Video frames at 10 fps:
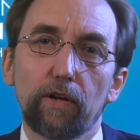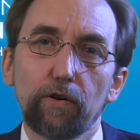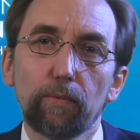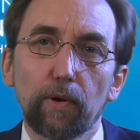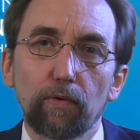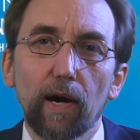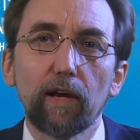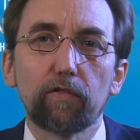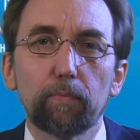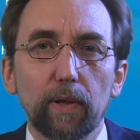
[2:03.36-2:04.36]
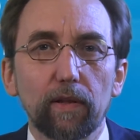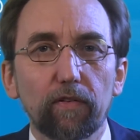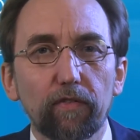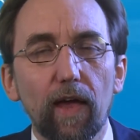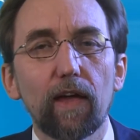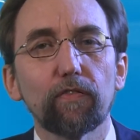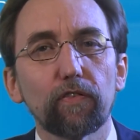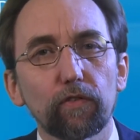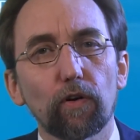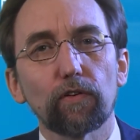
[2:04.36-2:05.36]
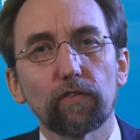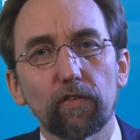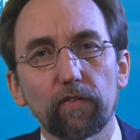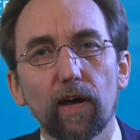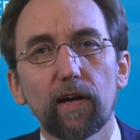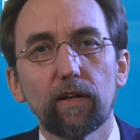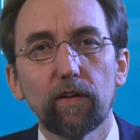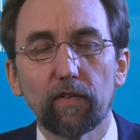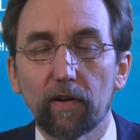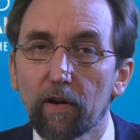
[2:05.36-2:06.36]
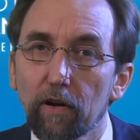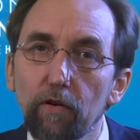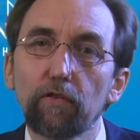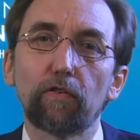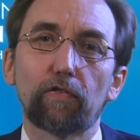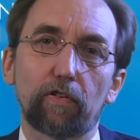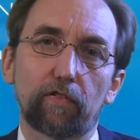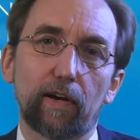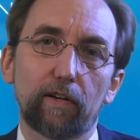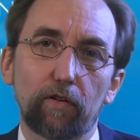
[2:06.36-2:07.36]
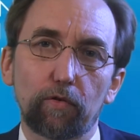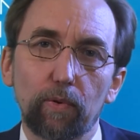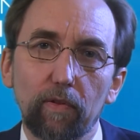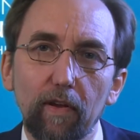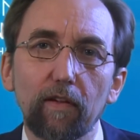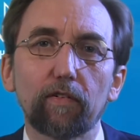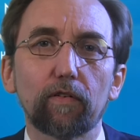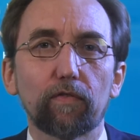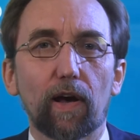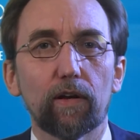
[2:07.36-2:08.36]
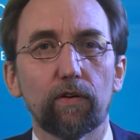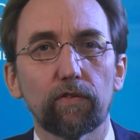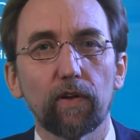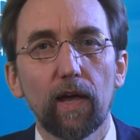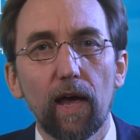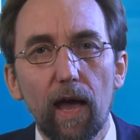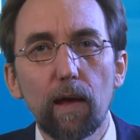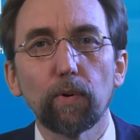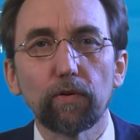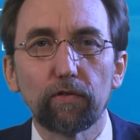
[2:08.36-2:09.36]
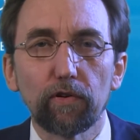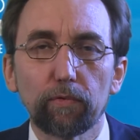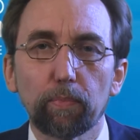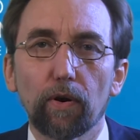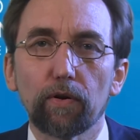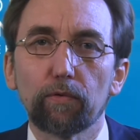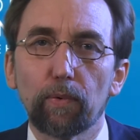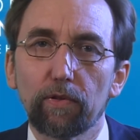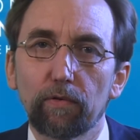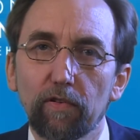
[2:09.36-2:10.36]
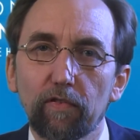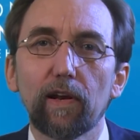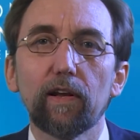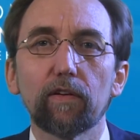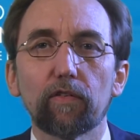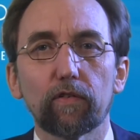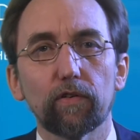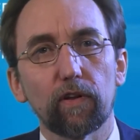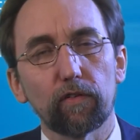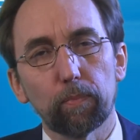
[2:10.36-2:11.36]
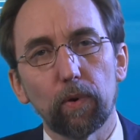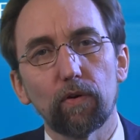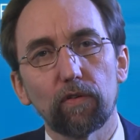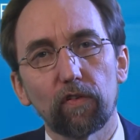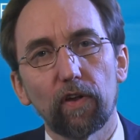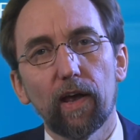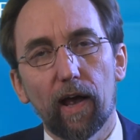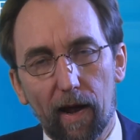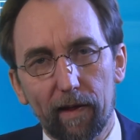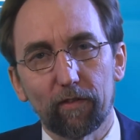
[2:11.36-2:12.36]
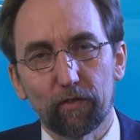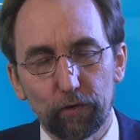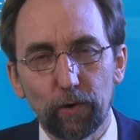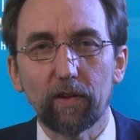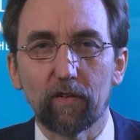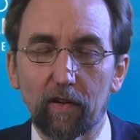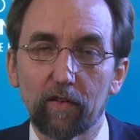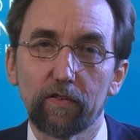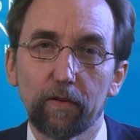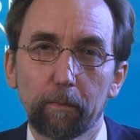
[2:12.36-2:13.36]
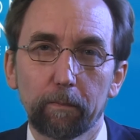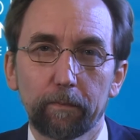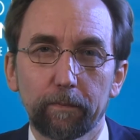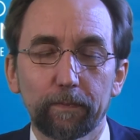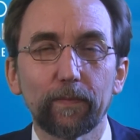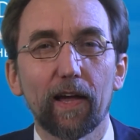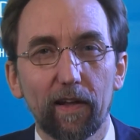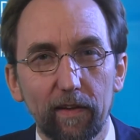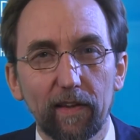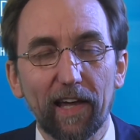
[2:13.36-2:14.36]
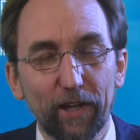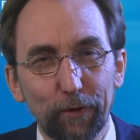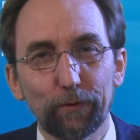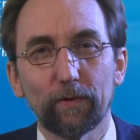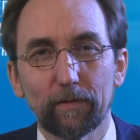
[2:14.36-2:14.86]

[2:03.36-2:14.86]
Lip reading: Human rights build safe, strong societies, inclusive societies with decent values, able to respond with resilience to disputes and stresses. Thank you.